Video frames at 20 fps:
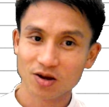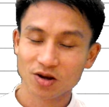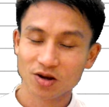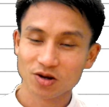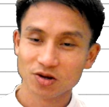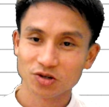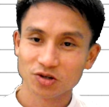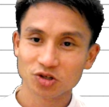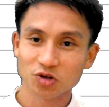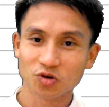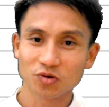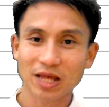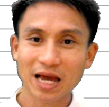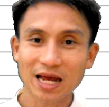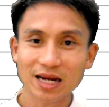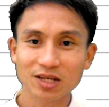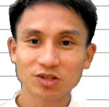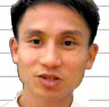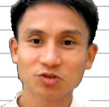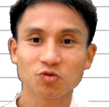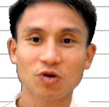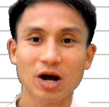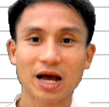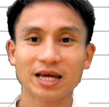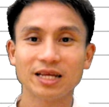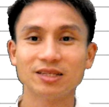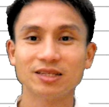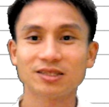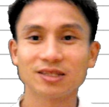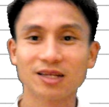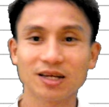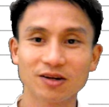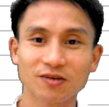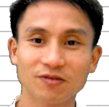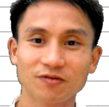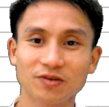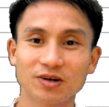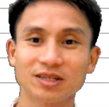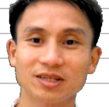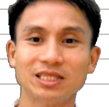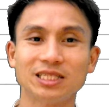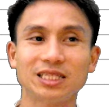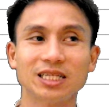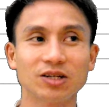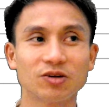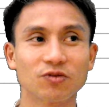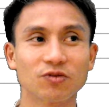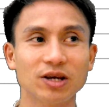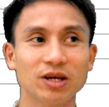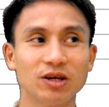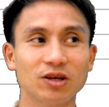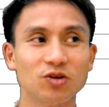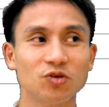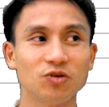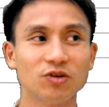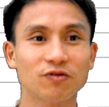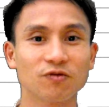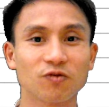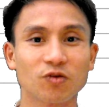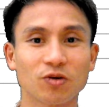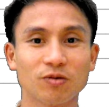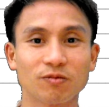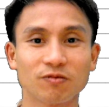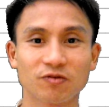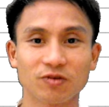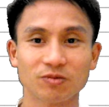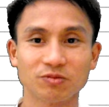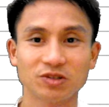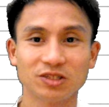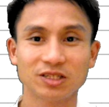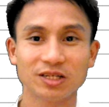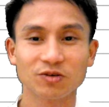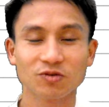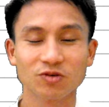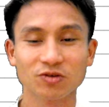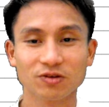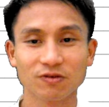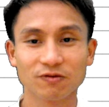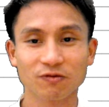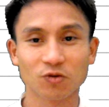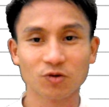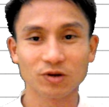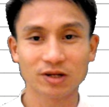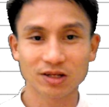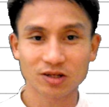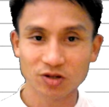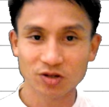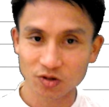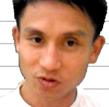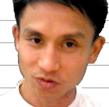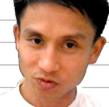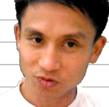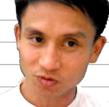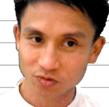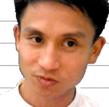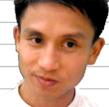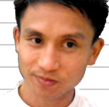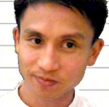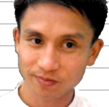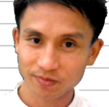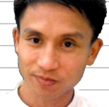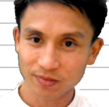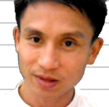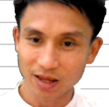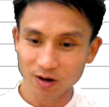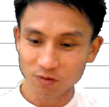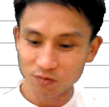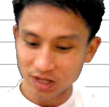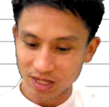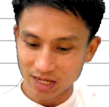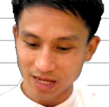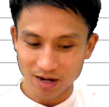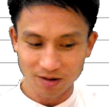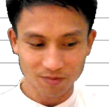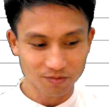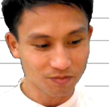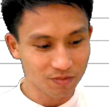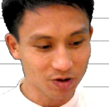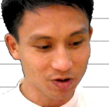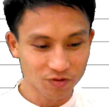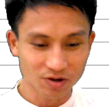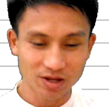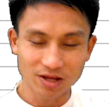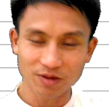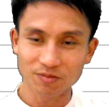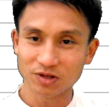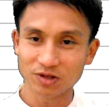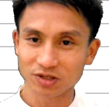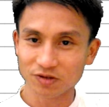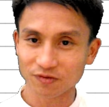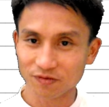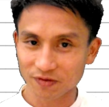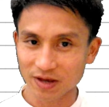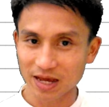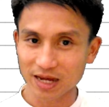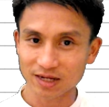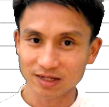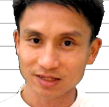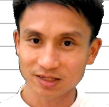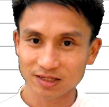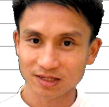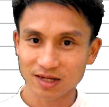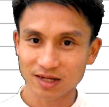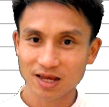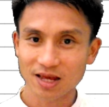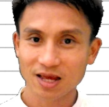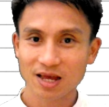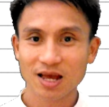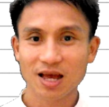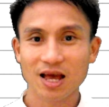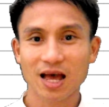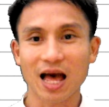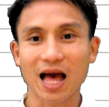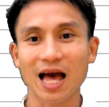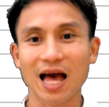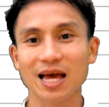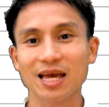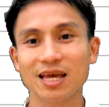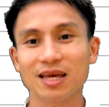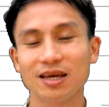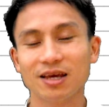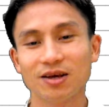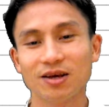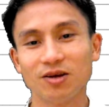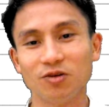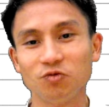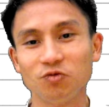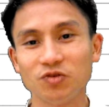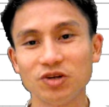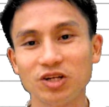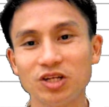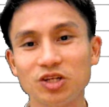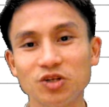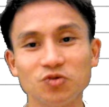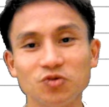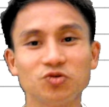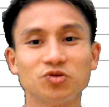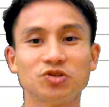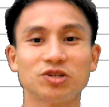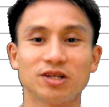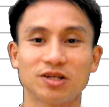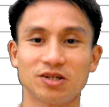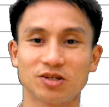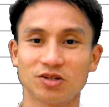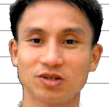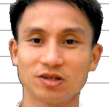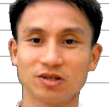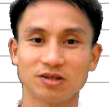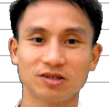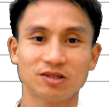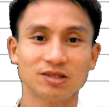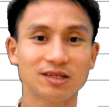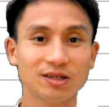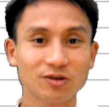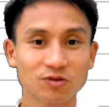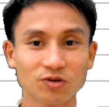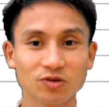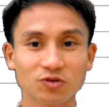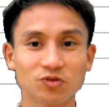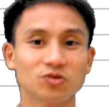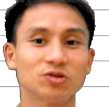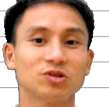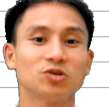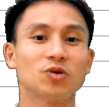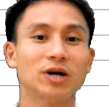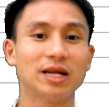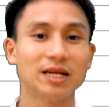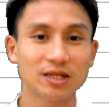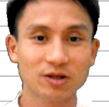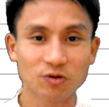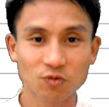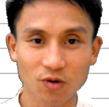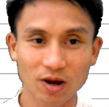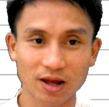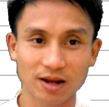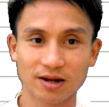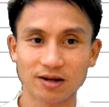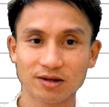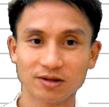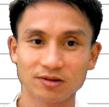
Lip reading: So that is why instead of considering uniform from 0 to 42, and we get mirror image effects, I reduce it to 0 to 21.